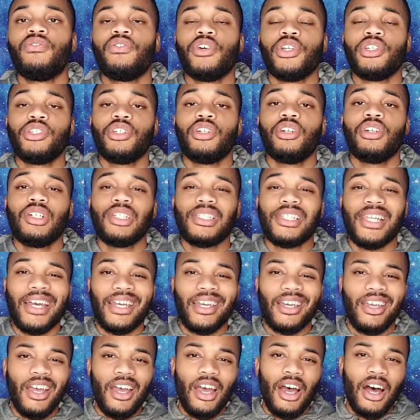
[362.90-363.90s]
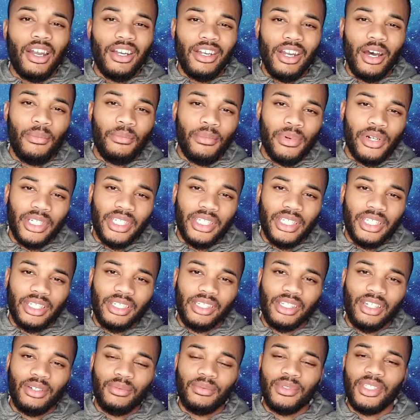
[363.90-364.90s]
for sure is like number
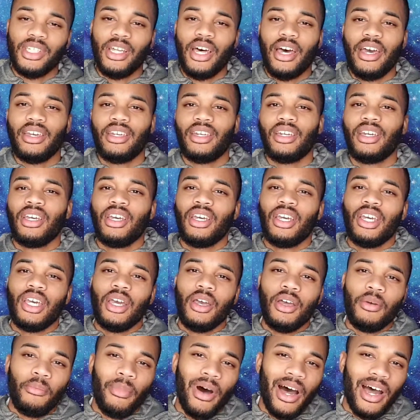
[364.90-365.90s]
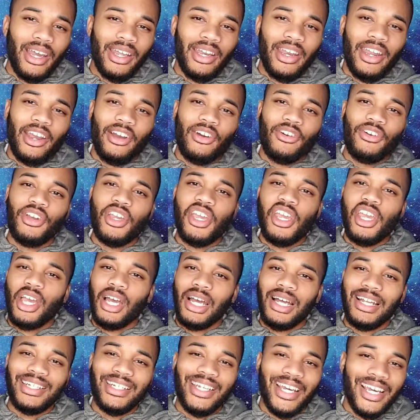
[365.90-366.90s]
systems, like binary,
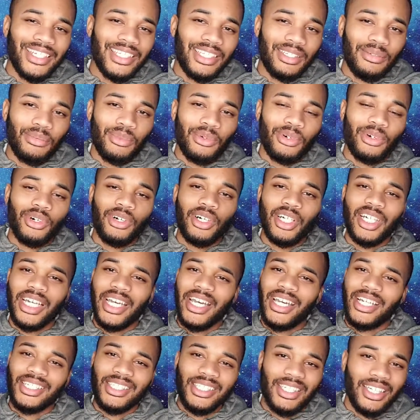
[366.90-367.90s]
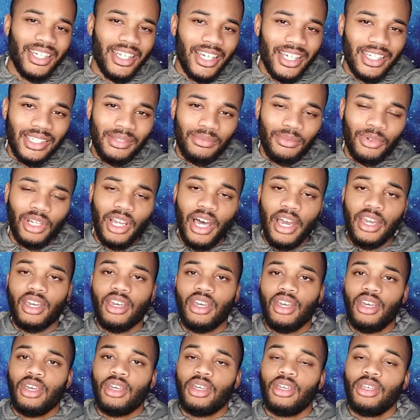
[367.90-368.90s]
decimal, hexadecimal. Like,
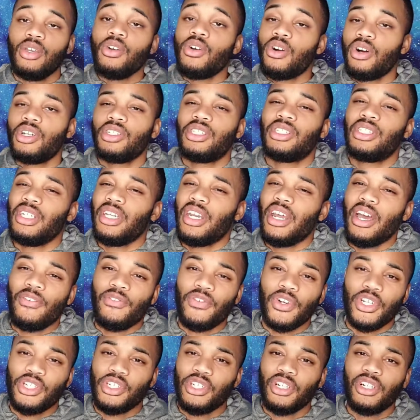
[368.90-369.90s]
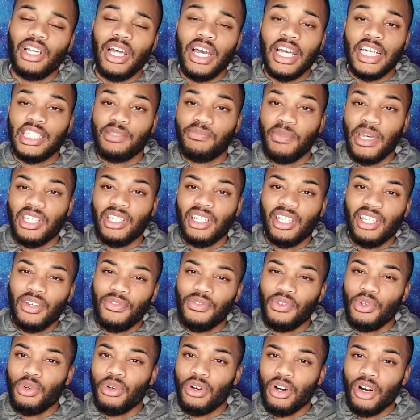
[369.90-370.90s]
you're gonna see that for sure. Like, especially if
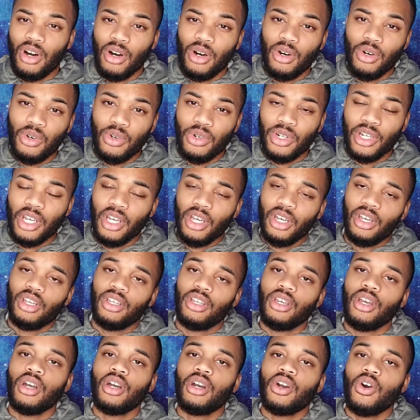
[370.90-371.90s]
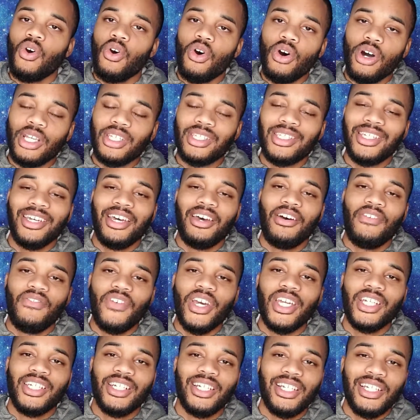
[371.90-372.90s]
you code, you're going to
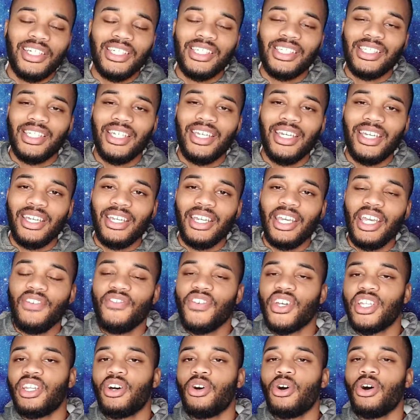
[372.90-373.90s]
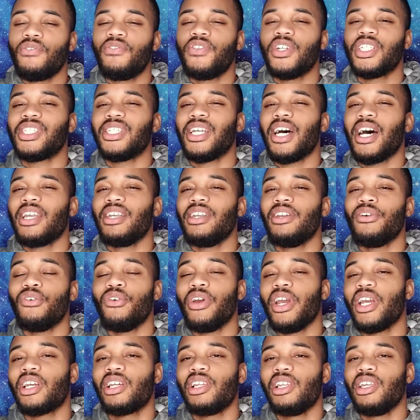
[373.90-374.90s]
eventually see it. Even though if it's not
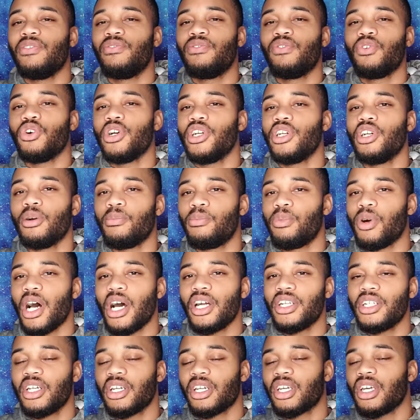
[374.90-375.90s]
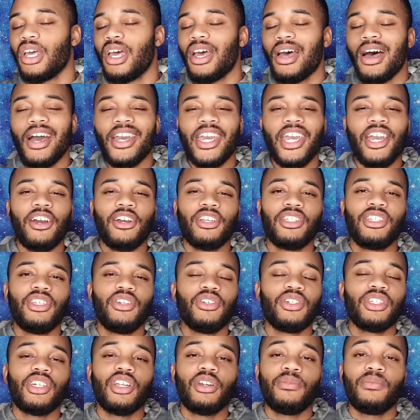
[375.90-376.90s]
directly for your project, I guarantee you
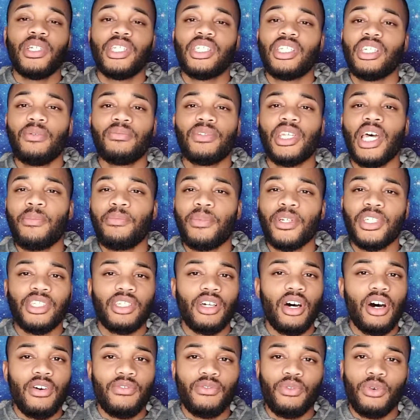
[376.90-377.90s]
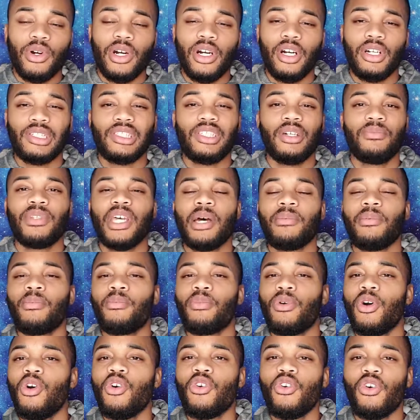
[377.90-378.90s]
it's gonna be some type of software or some type of
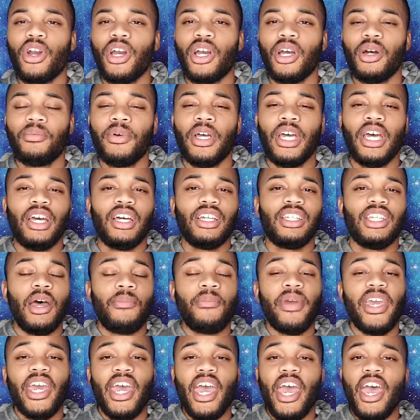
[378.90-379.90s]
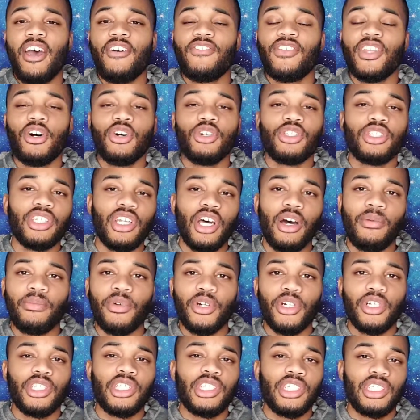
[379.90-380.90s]
program that may have those
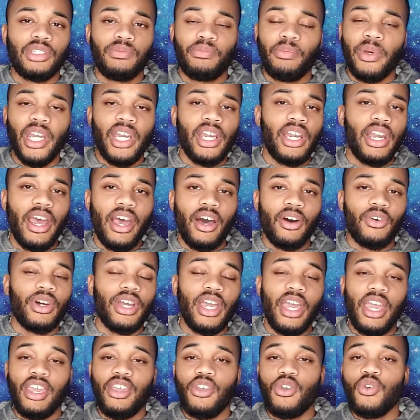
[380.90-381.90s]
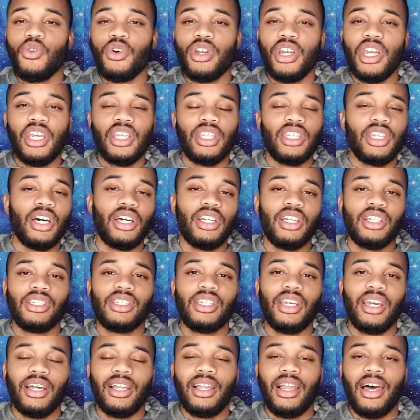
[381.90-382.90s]
numbers spitting out, and you will need to
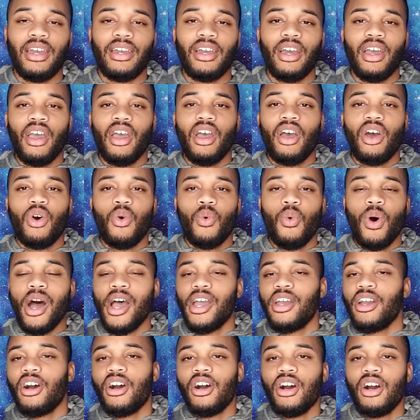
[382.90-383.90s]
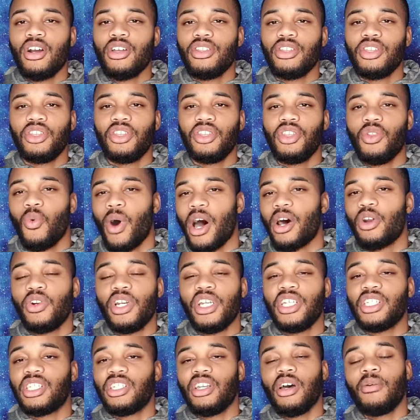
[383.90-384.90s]
understand, like, why do
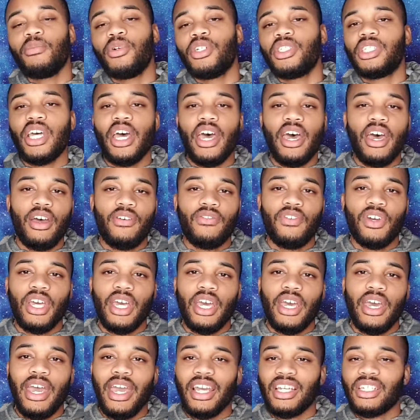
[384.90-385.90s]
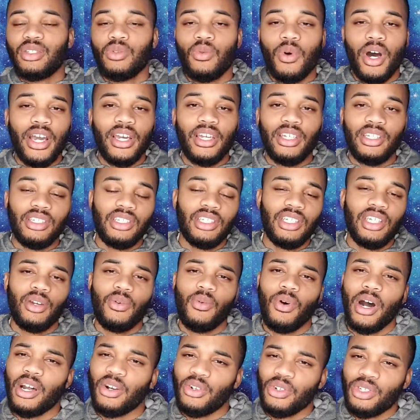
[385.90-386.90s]
these numbers have X, Y, and Z?
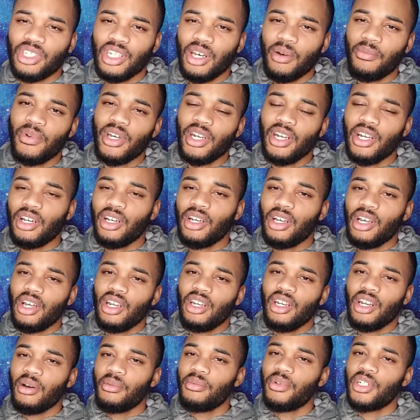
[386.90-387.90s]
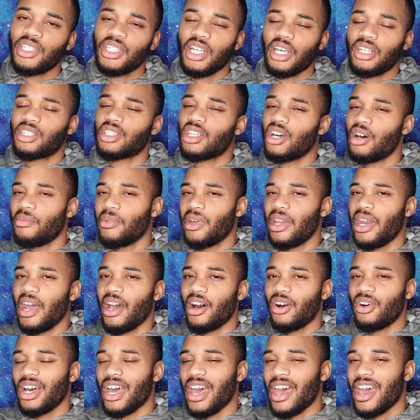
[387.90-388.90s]
Why do some of the numbers that's coming
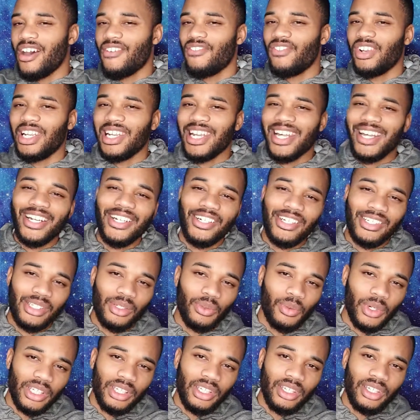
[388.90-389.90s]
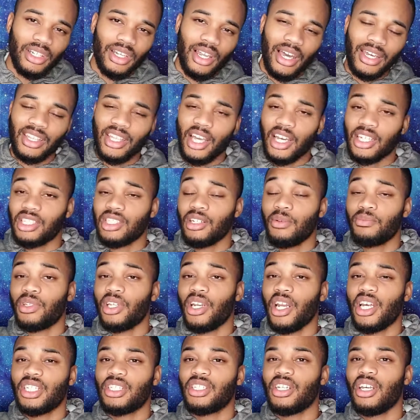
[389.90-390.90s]
out have letters with it? Like, that's something
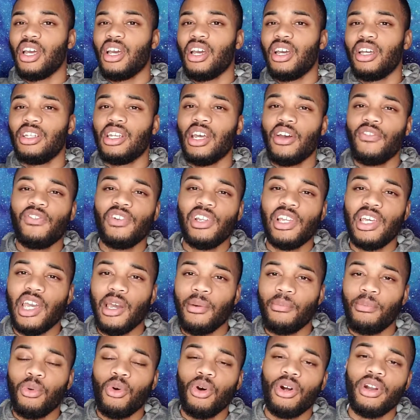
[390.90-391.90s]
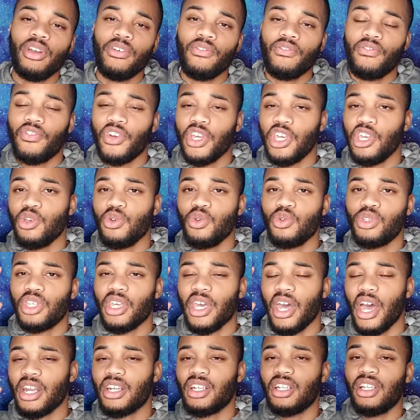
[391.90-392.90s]
that's definitely important for you to
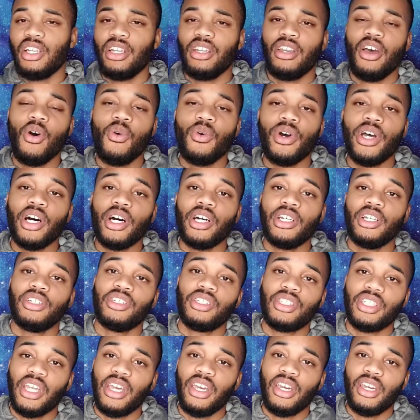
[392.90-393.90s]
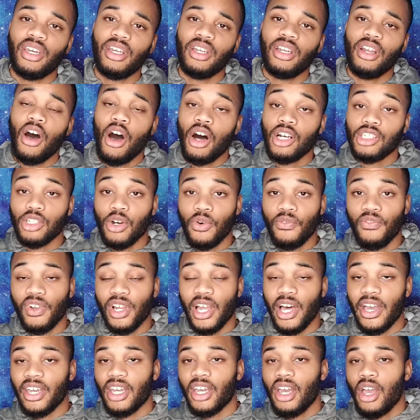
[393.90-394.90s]
actually know and understand. Also, for
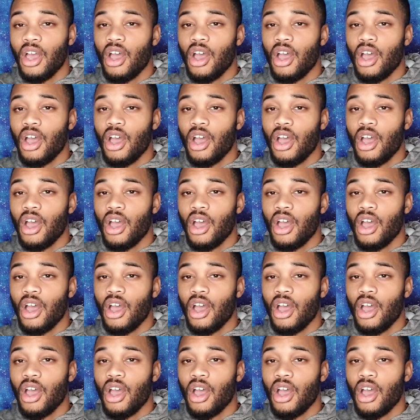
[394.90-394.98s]
like